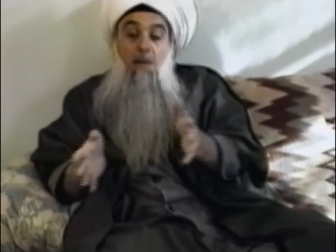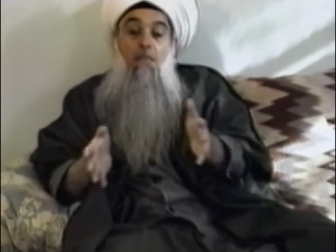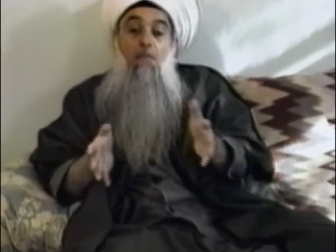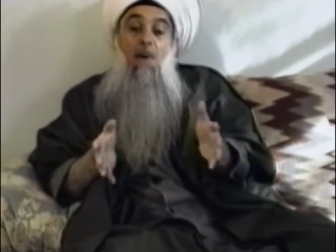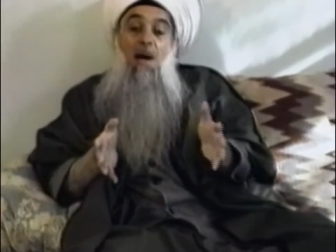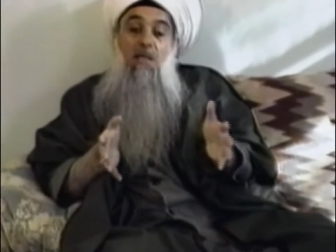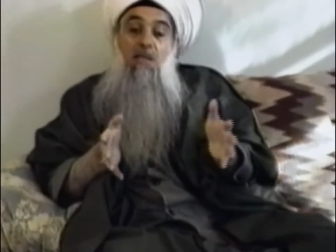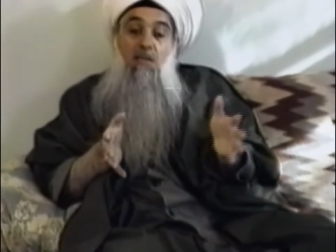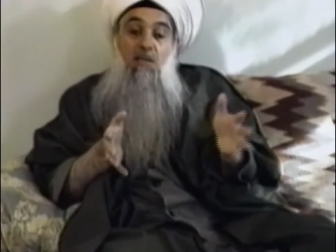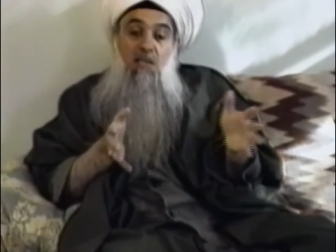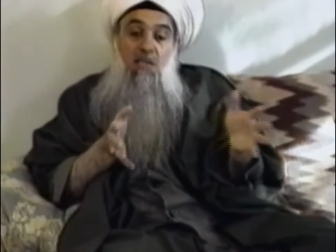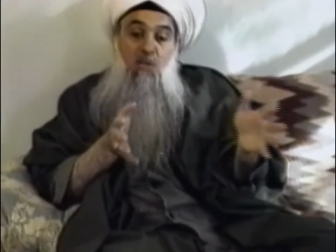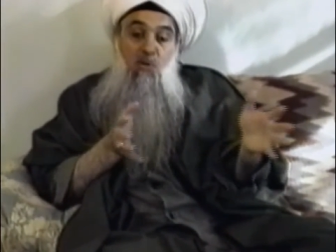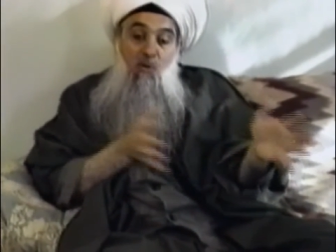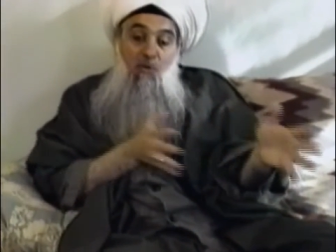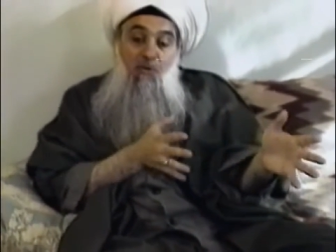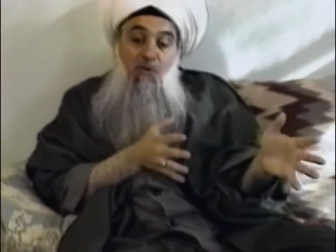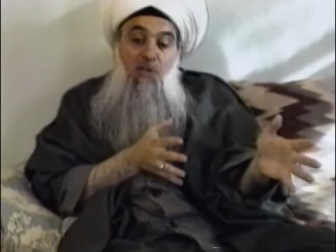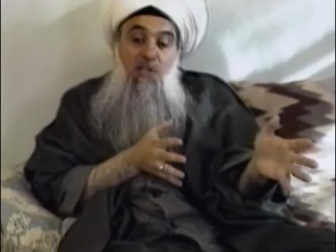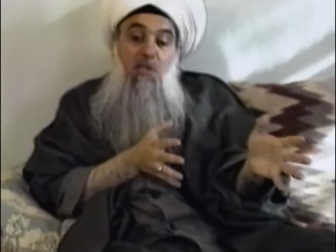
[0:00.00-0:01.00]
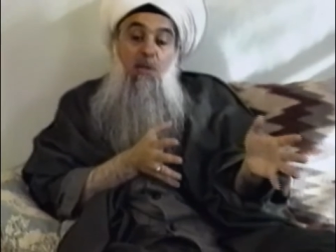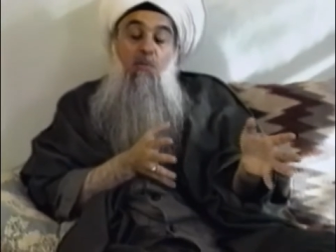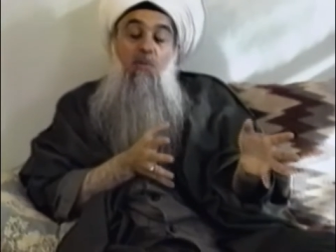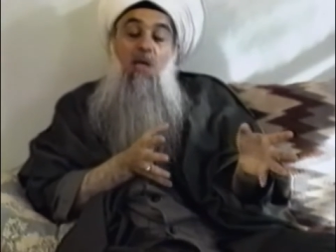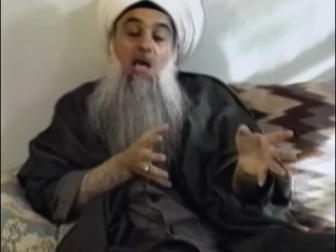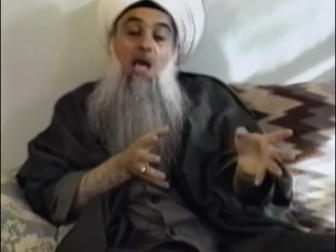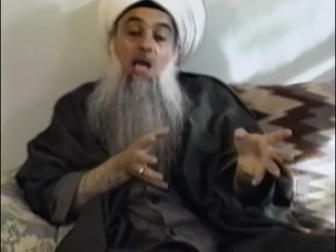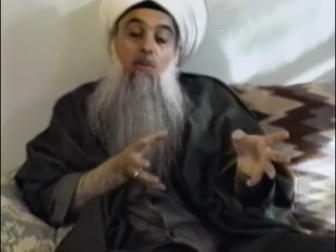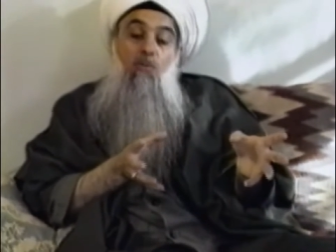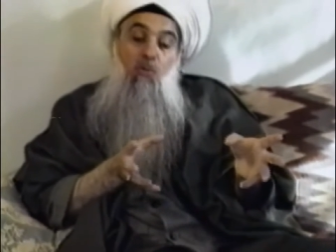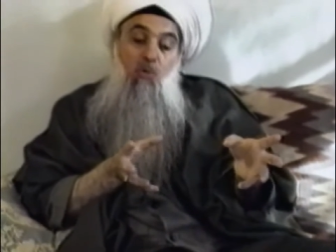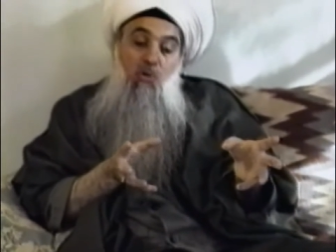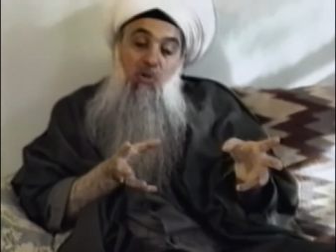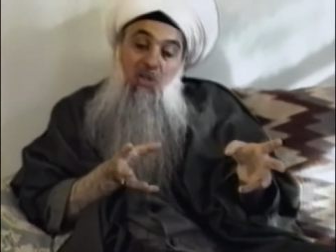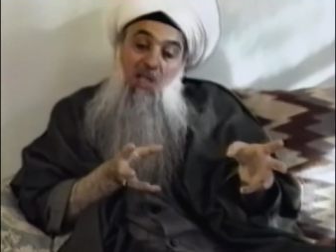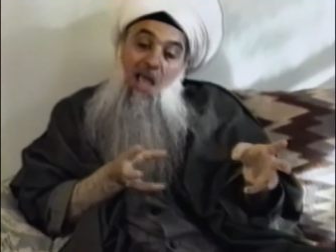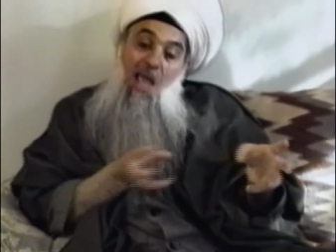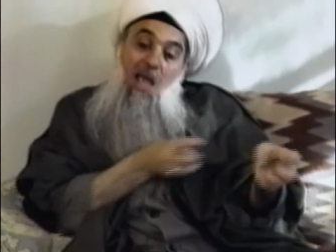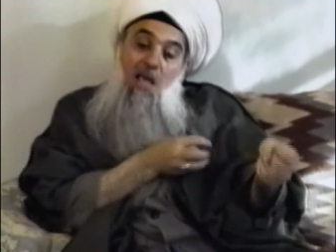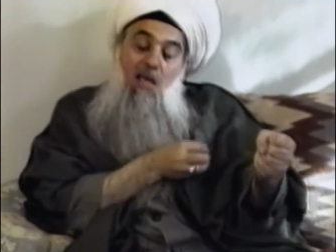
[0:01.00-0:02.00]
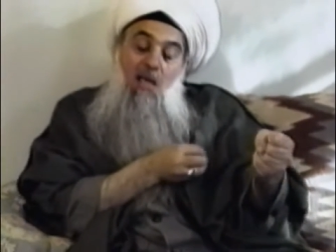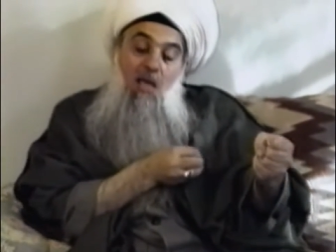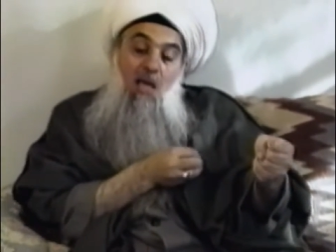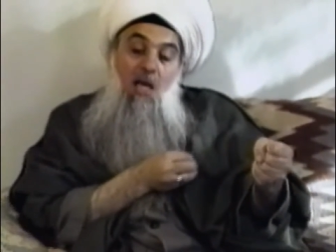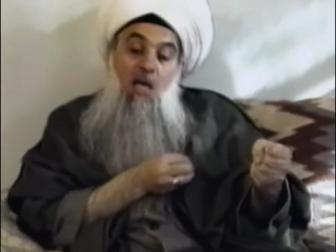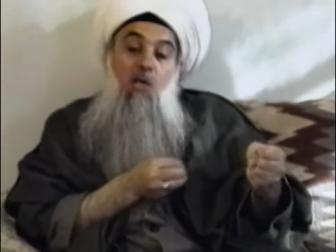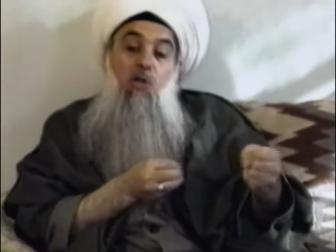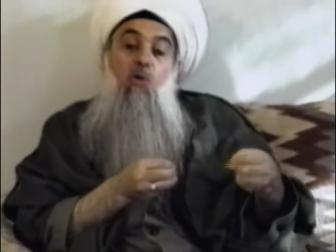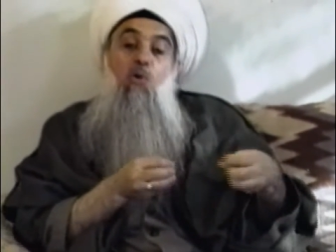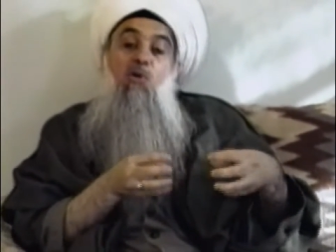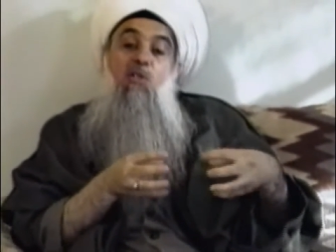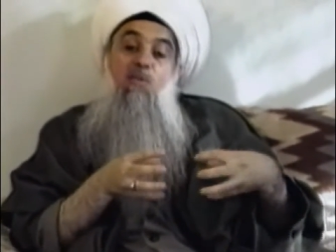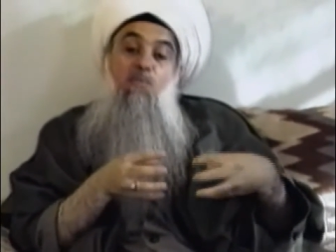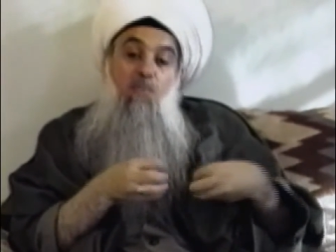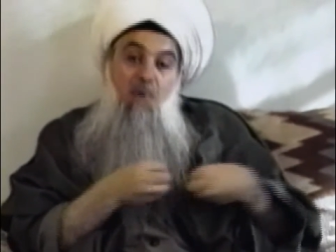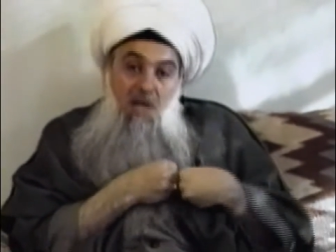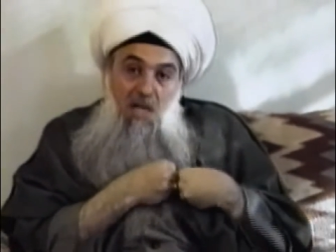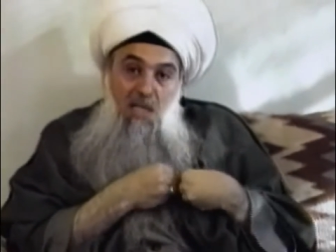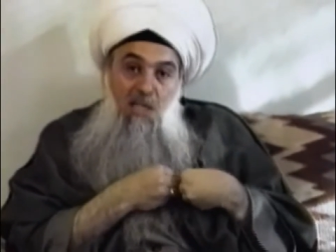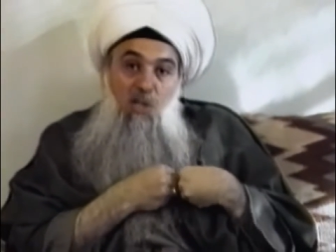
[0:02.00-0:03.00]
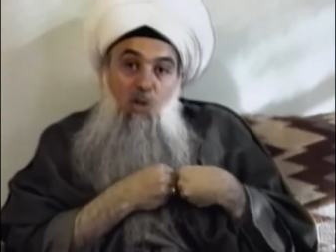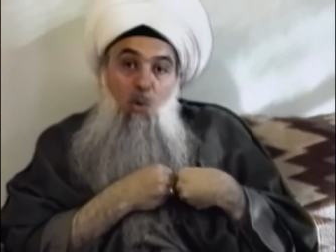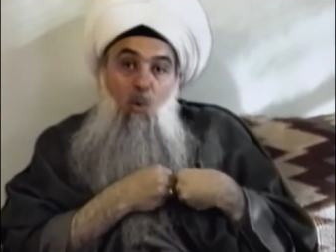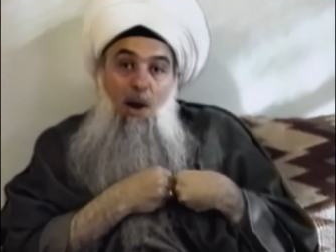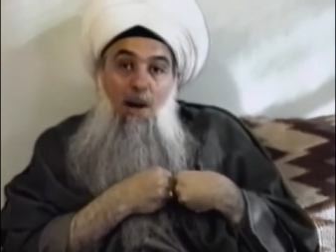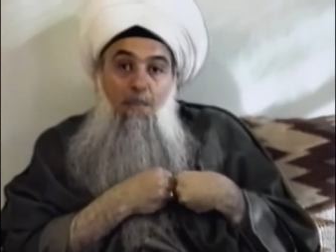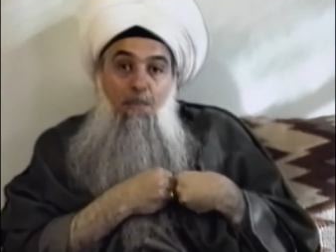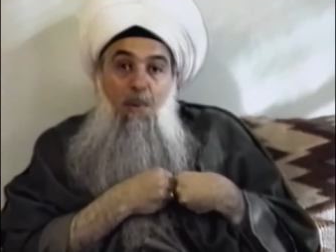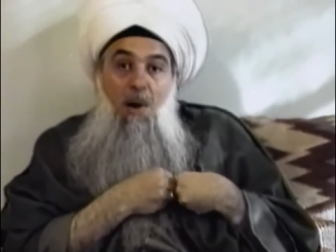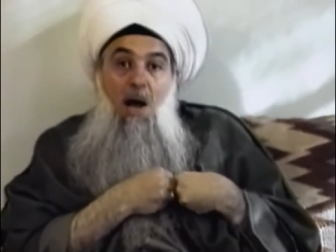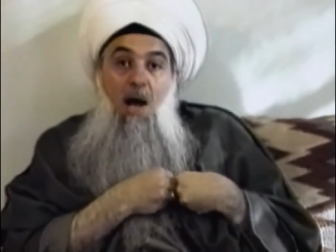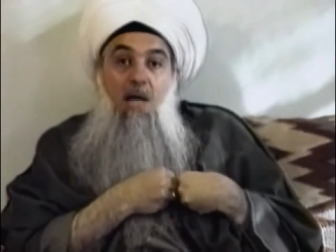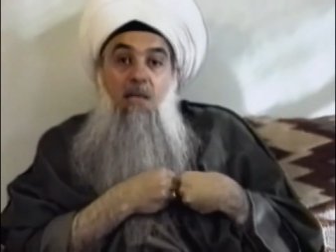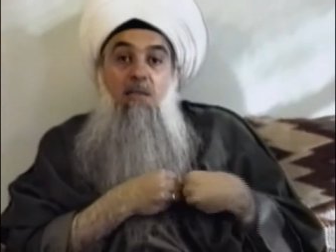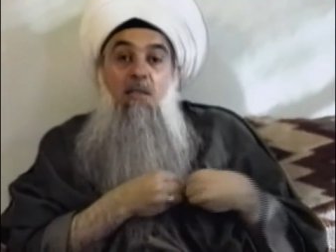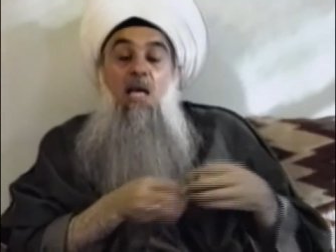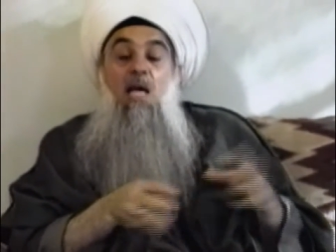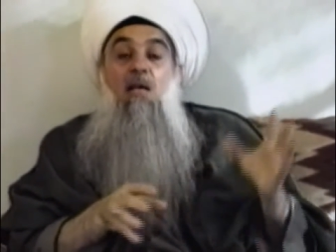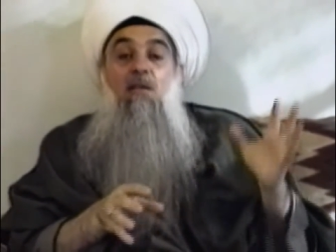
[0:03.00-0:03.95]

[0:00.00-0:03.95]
But Sufism came to take your spiritual part,